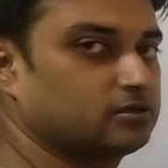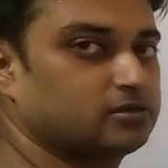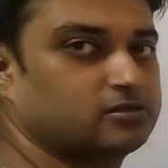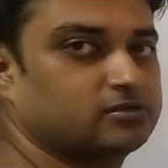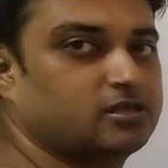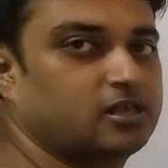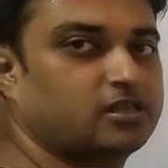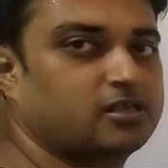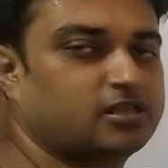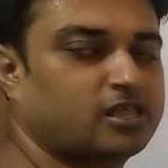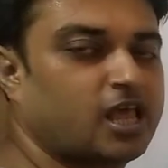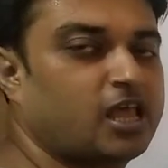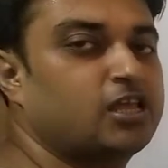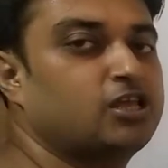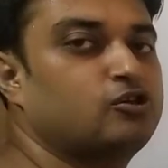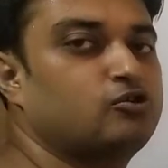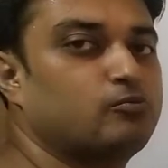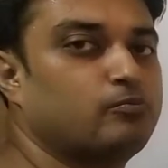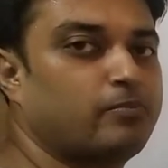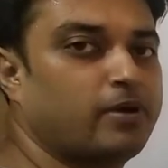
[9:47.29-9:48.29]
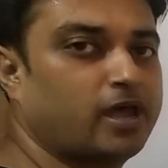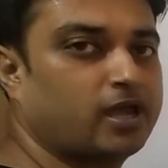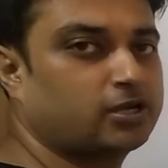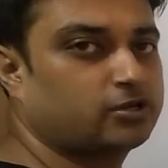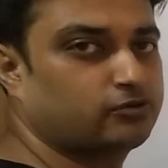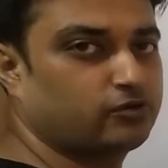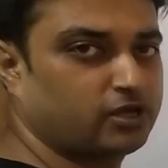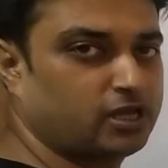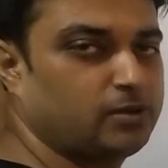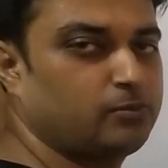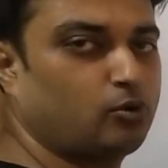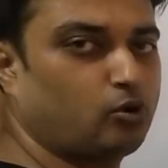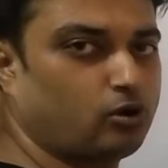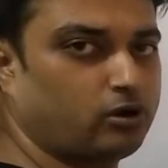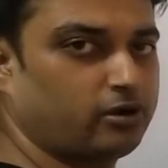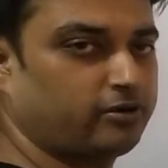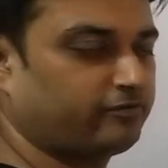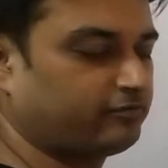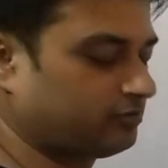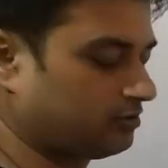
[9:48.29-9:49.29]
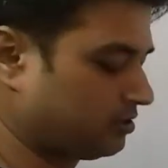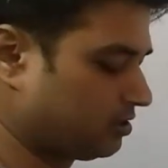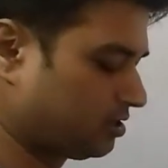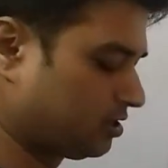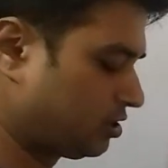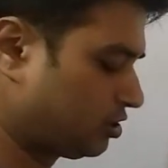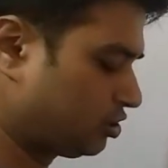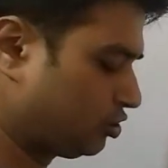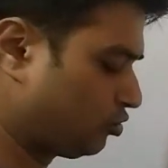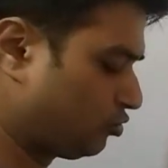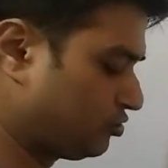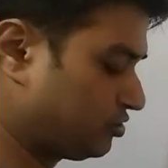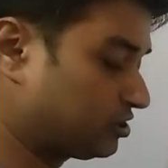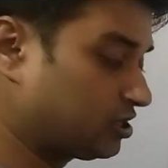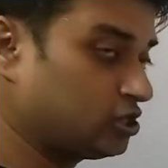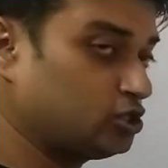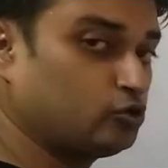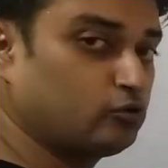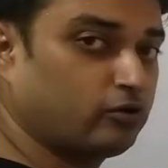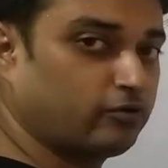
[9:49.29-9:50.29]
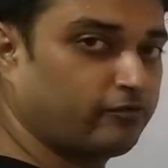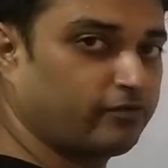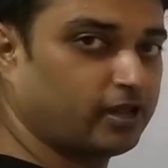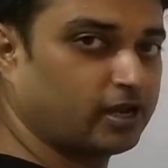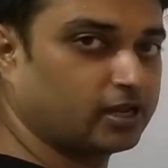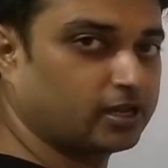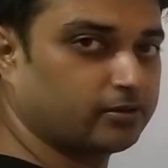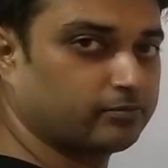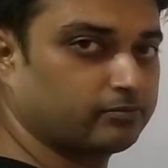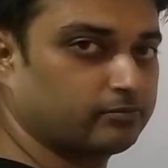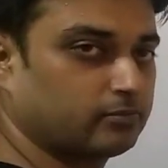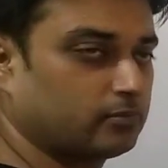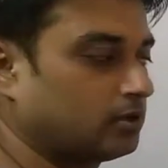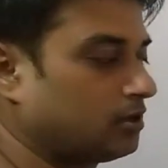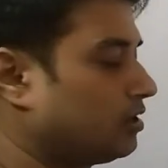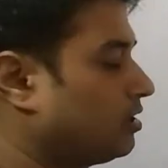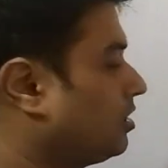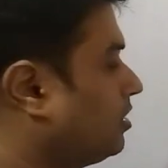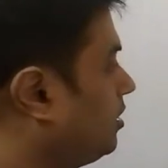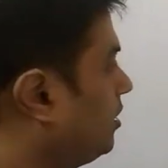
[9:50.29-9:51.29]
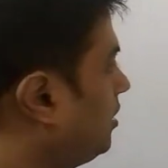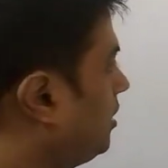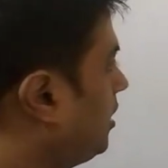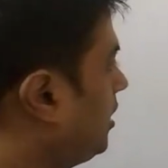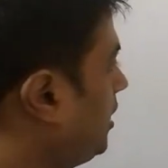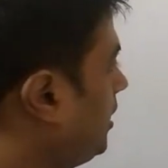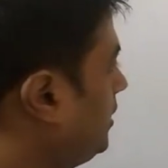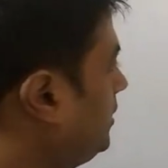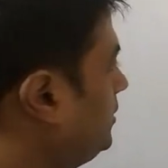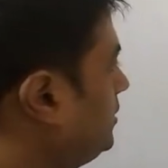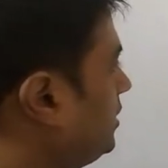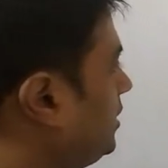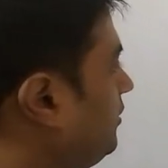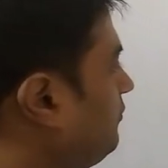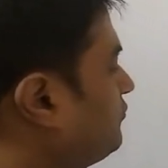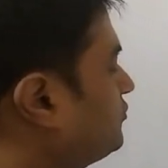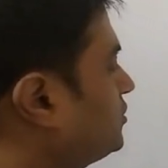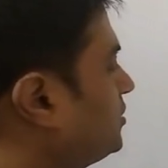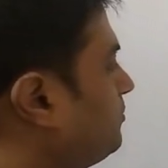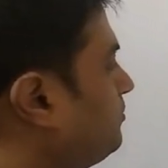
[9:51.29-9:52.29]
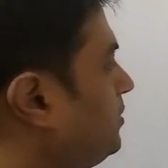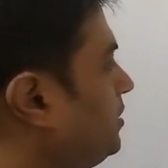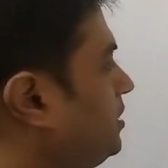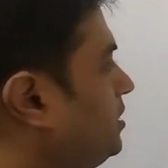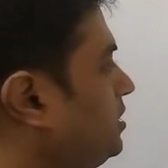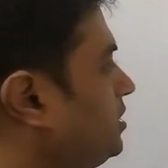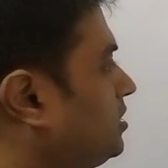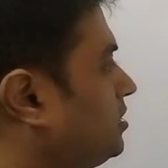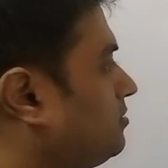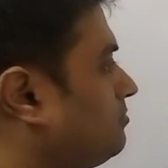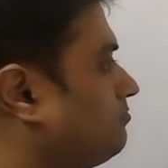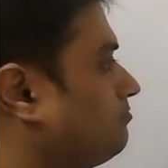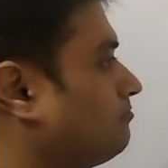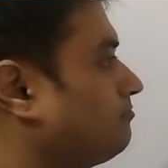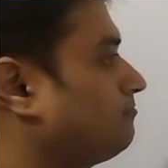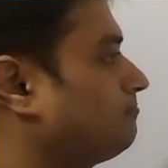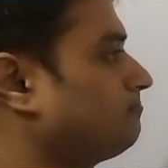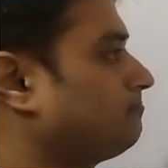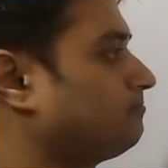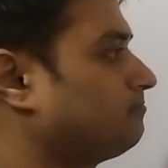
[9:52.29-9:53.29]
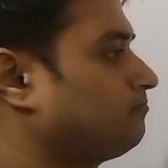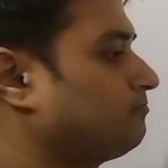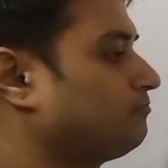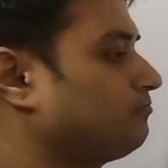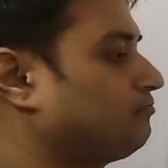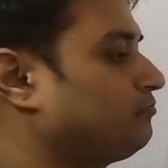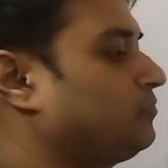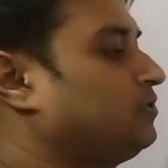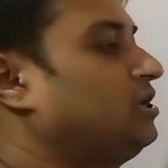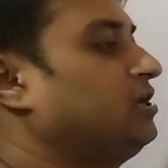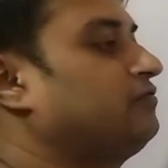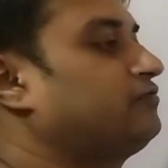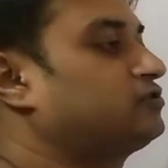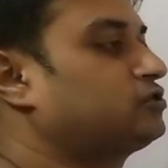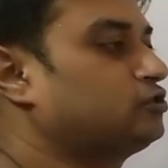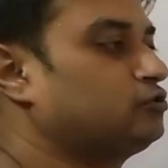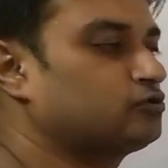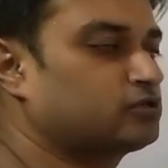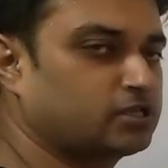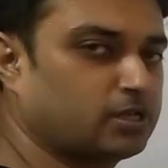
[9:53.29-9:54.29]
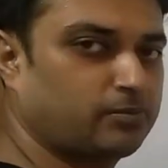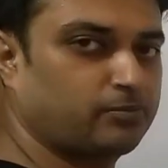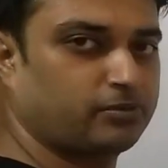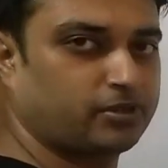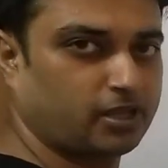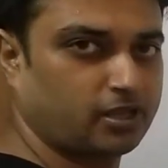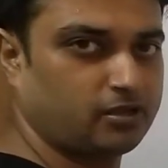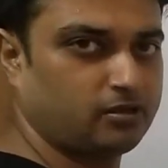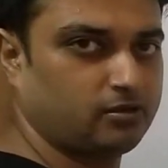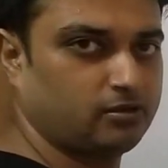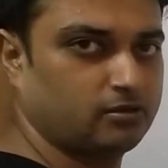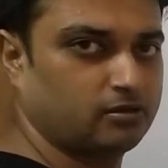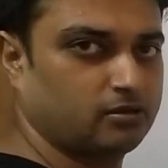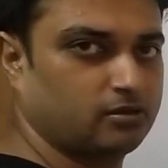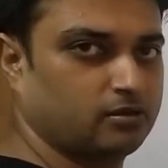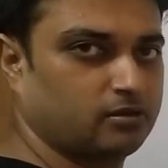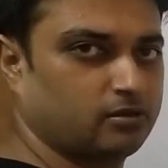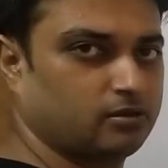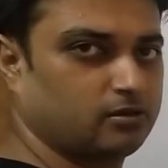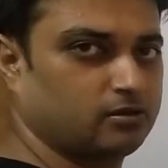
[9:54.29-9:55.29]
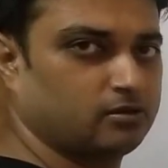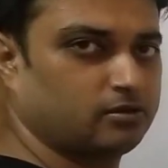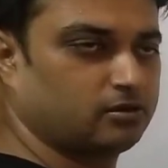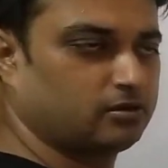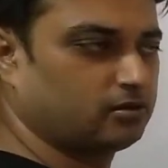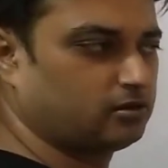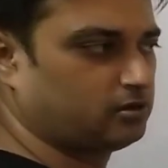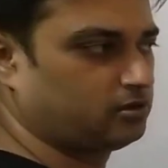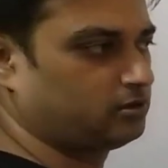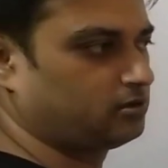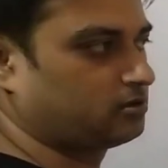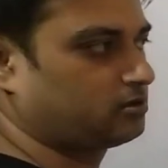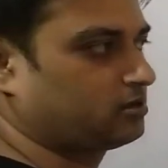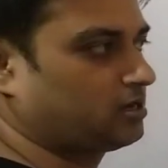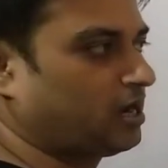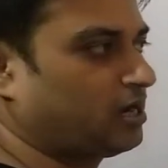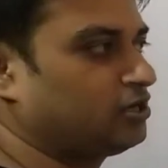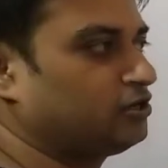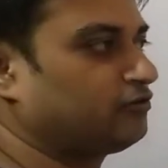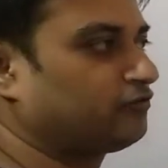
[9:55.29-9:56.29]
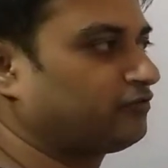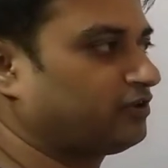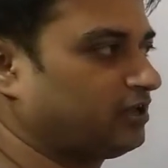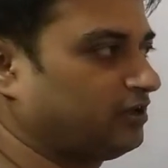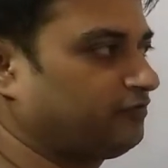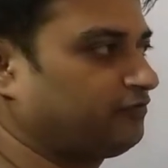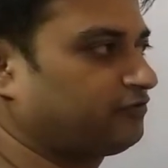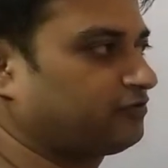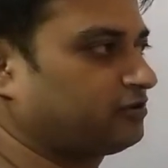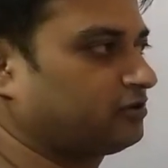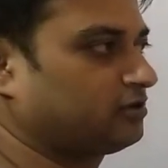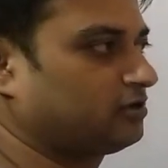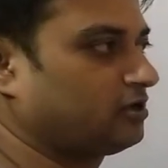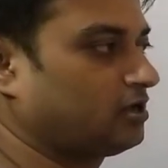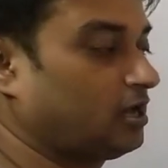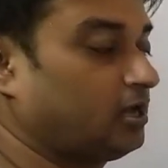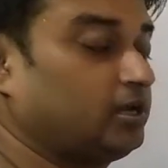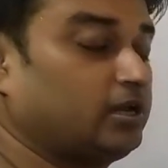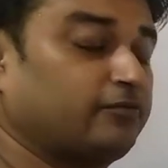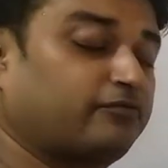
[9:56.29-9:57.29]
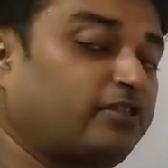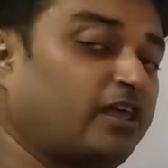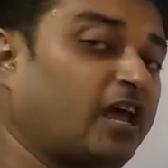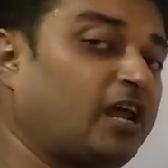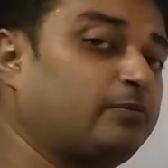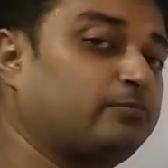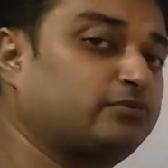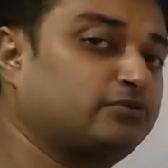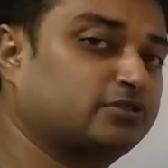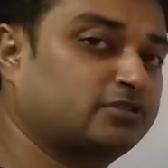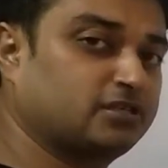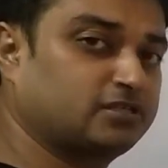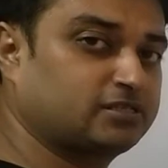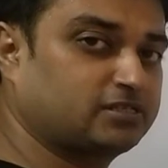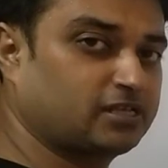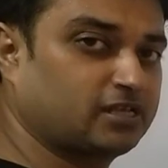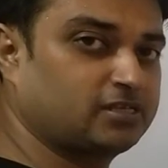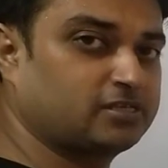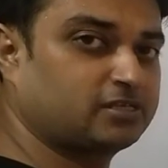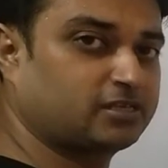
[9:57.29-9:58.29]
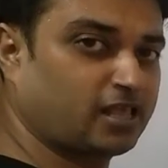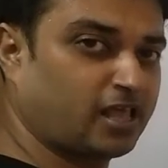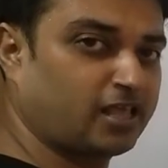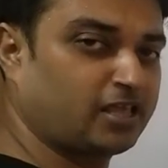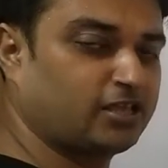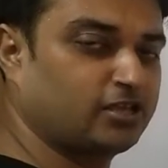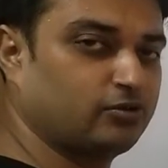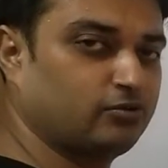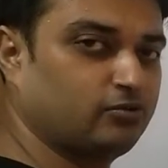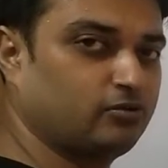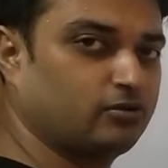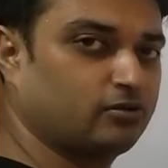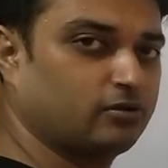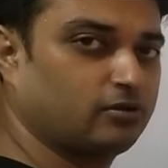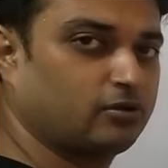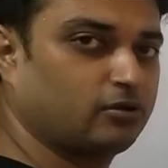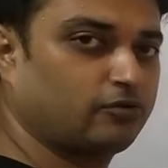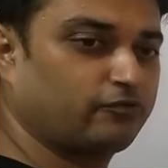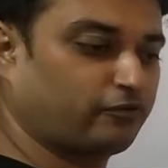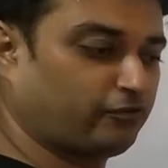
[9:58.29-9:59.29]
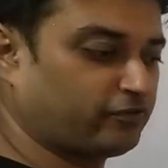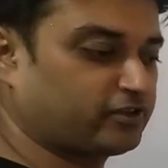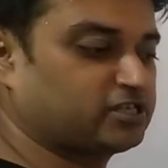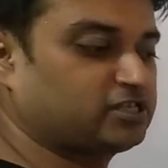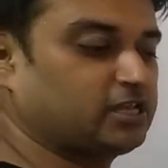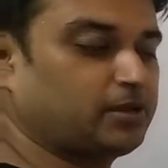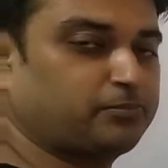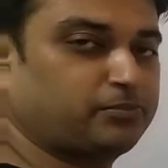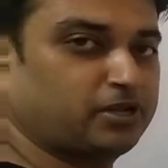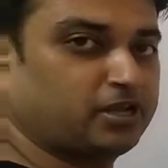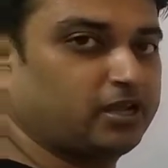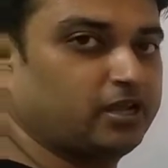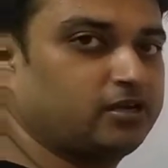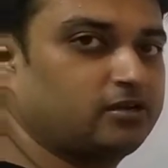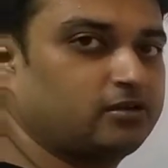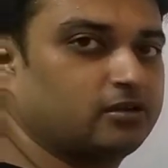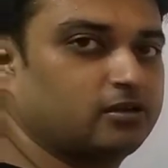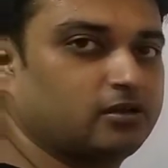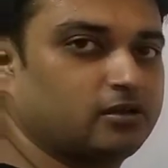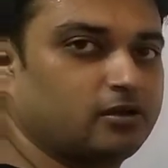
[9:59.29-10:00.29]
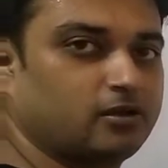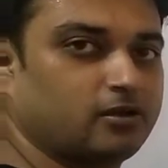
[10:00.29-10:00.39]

say thank you back to him or her. Don't say you are welcome. And if somebody gives you something, a kind of gift, and if that person says thank you for accepting it,